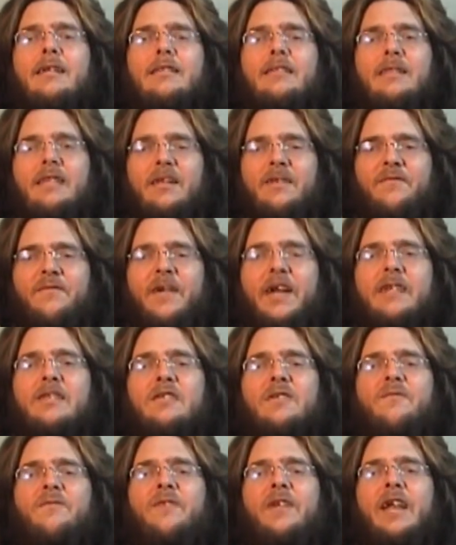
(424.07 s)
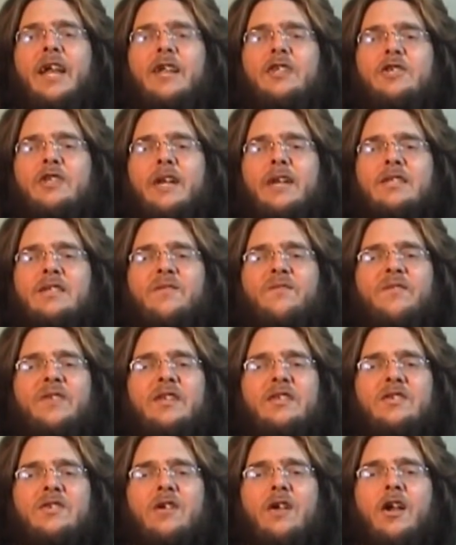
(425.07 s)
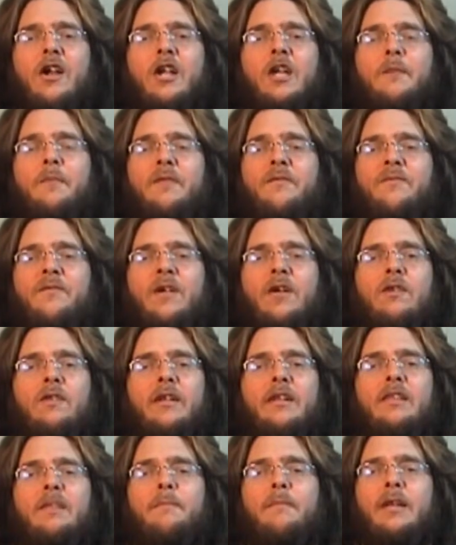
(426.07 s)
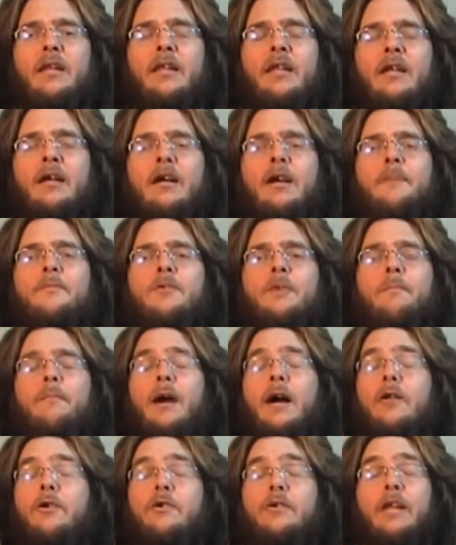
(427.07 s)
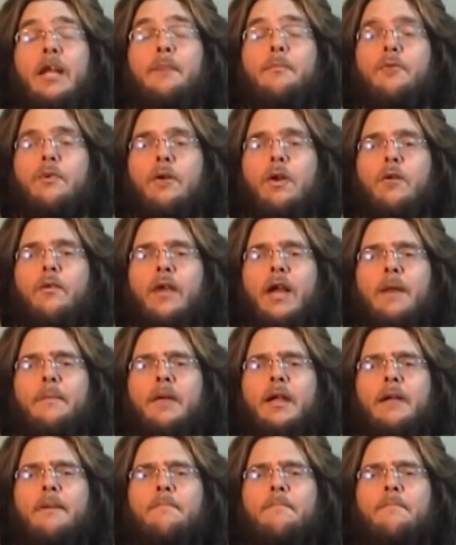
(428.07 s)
The effects of VHS and VCR could be felt in the media up to modern day programming.